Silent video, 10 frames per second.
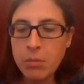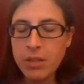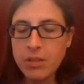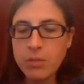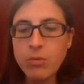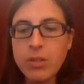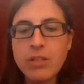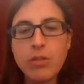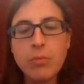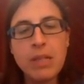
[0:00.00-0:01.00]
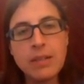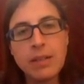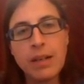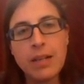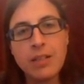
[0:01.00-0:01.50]
because the marine
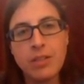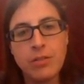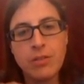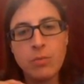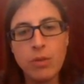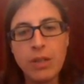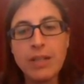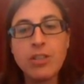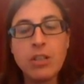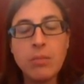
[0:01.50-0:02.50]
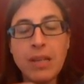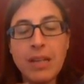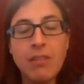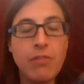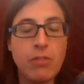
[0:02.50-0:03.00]
terminating glaciers will actually be
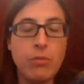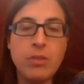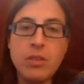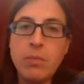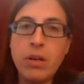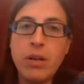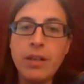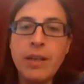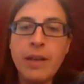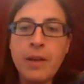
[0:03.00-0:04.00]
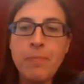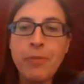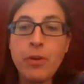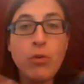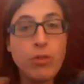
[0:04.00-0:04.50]
influenced by
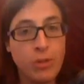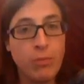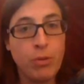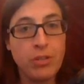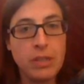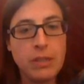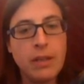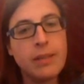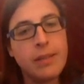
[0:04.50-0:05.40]
the ocean body,